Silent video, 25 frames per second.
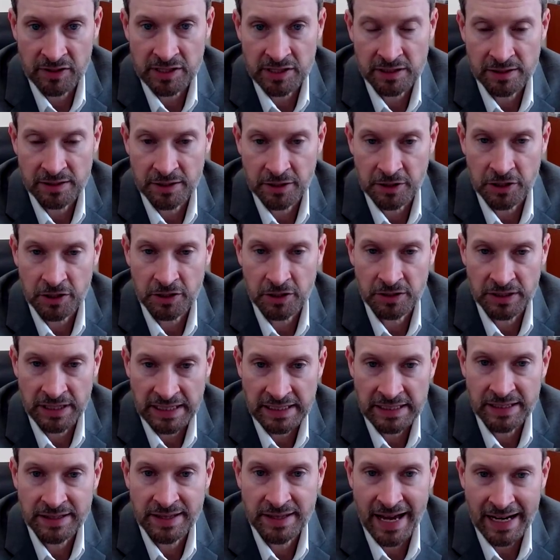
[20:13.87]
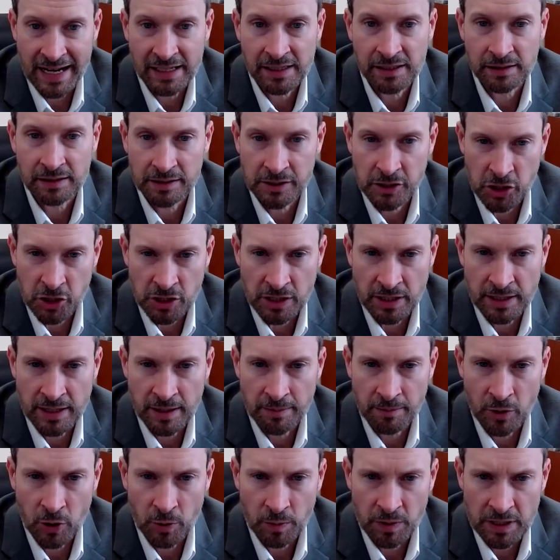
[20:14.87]
obviously, that created that
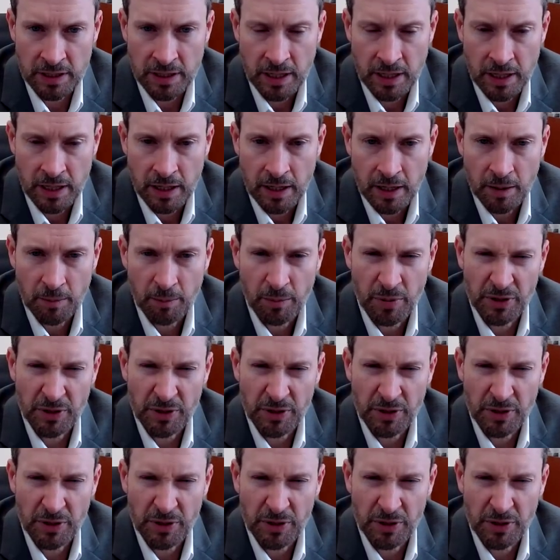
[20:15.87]
collision in that moment.